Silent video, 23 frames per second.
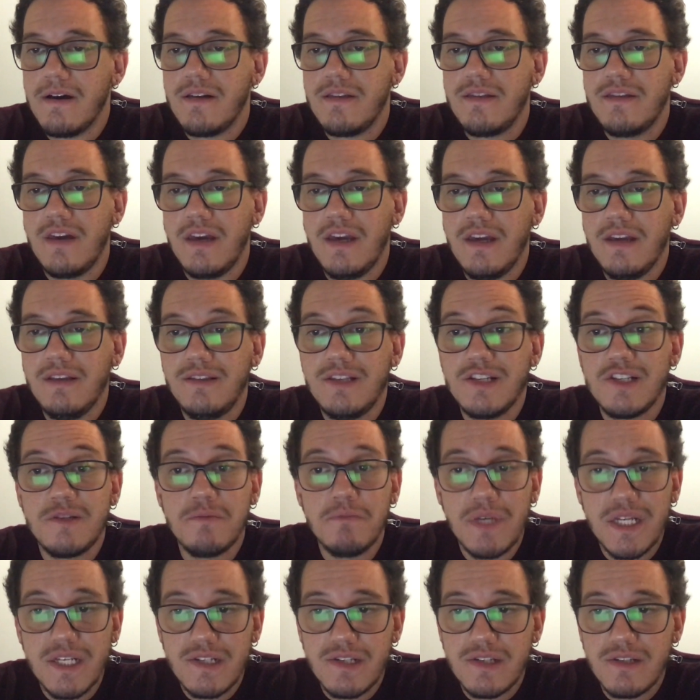they
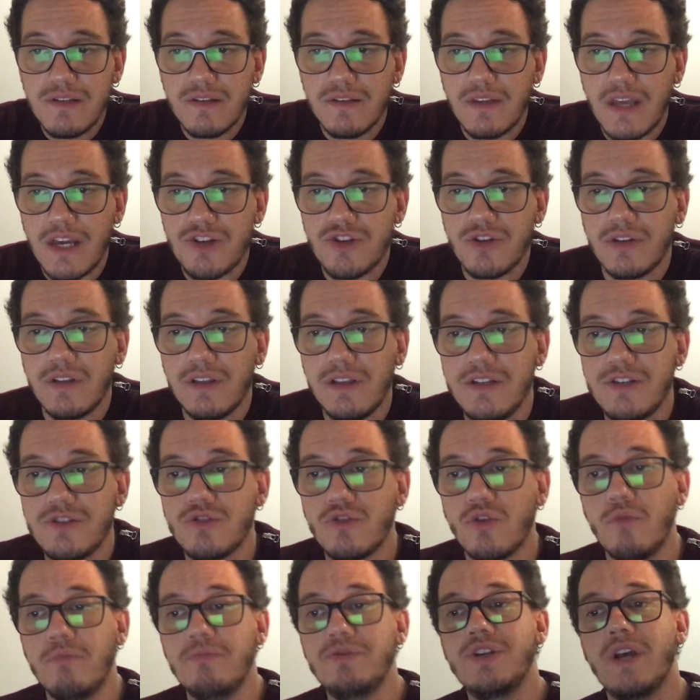dismissed nationalist
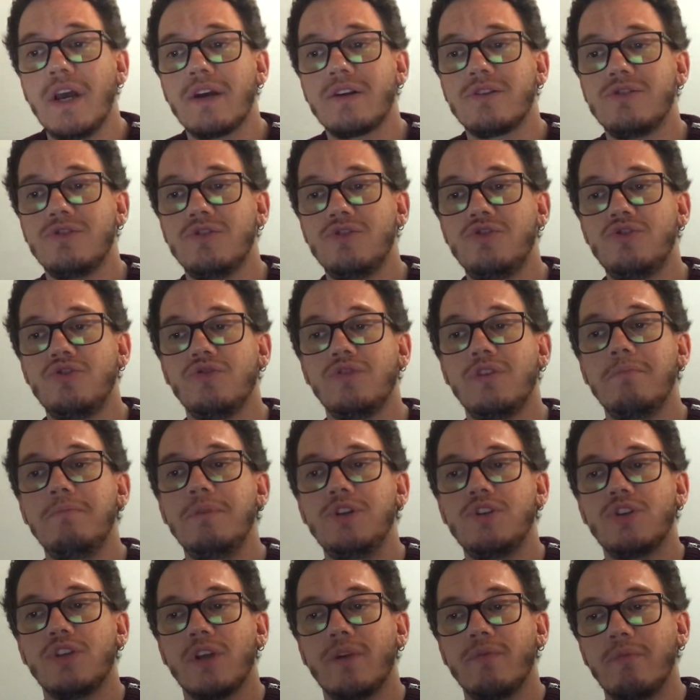objections to the
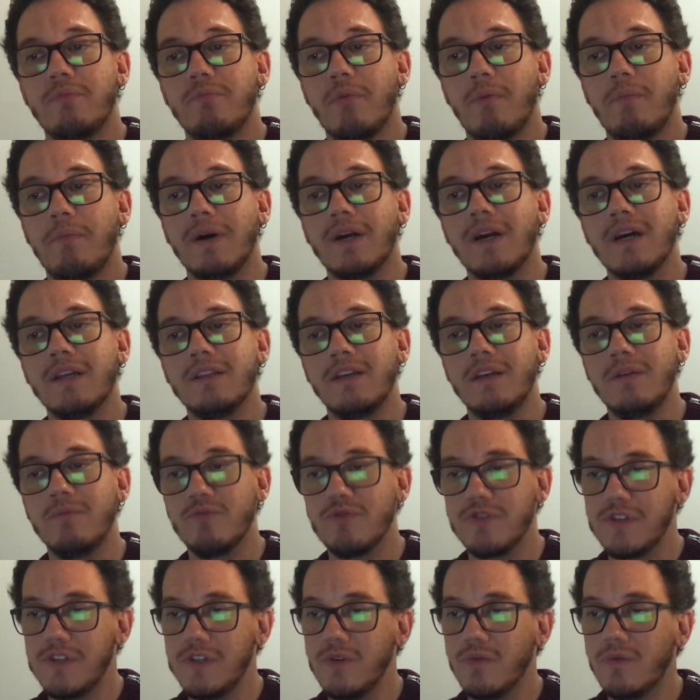missionary propaganda in
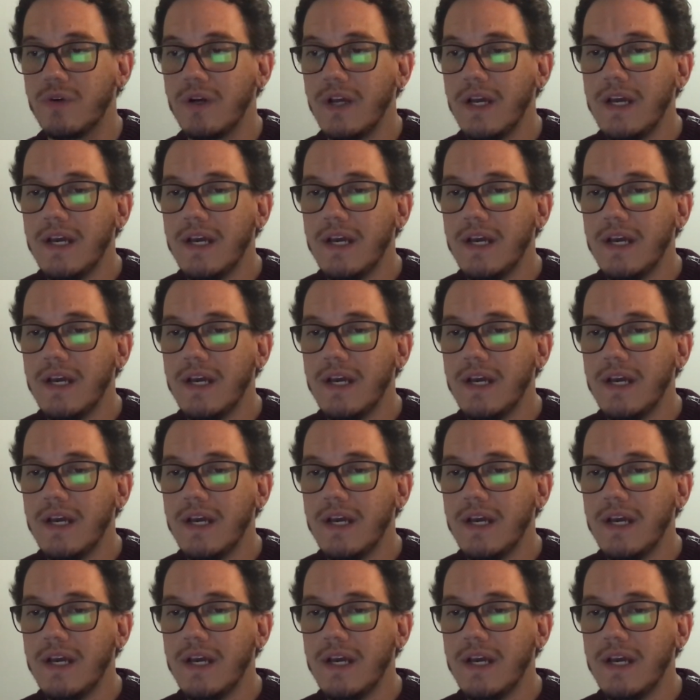Brazil,